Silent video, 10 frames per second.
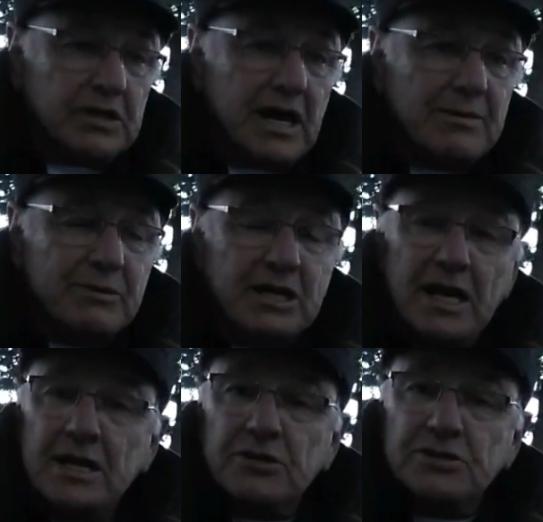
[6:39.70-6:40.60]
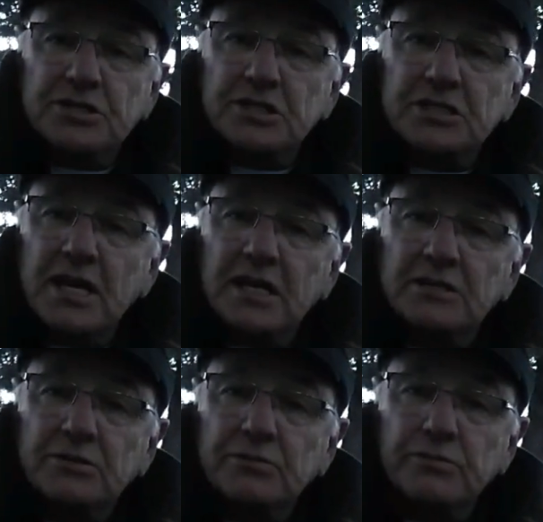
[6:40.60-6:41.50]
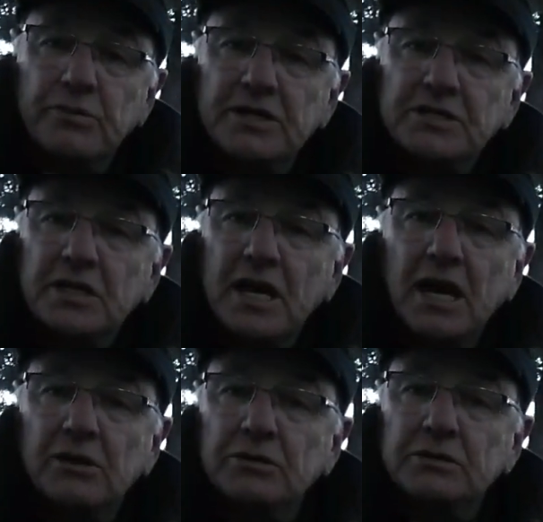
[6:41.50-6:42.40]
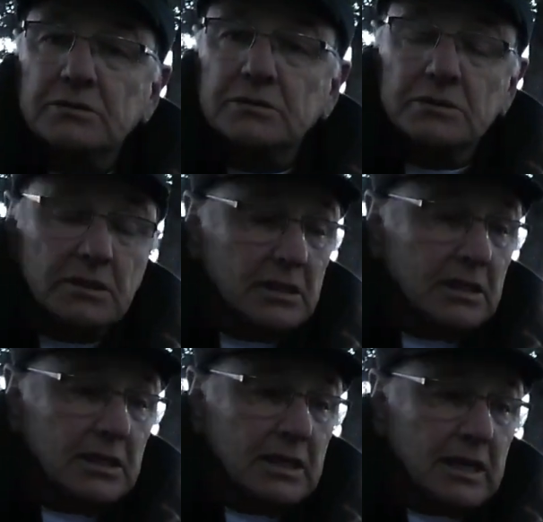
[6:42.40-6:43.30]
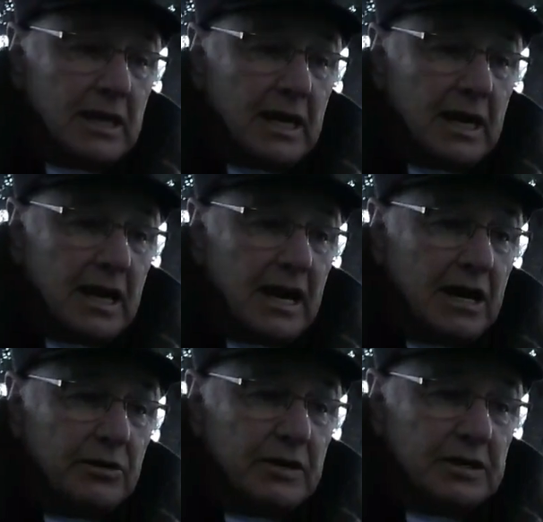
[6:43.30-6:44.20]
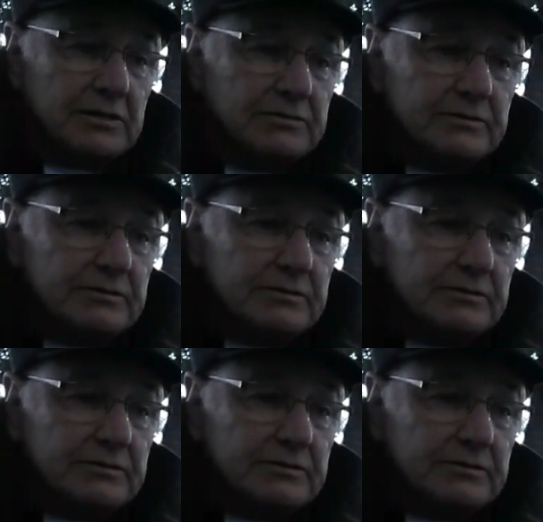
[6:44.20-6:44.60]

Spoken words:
How many acres does it take to raise a cow? How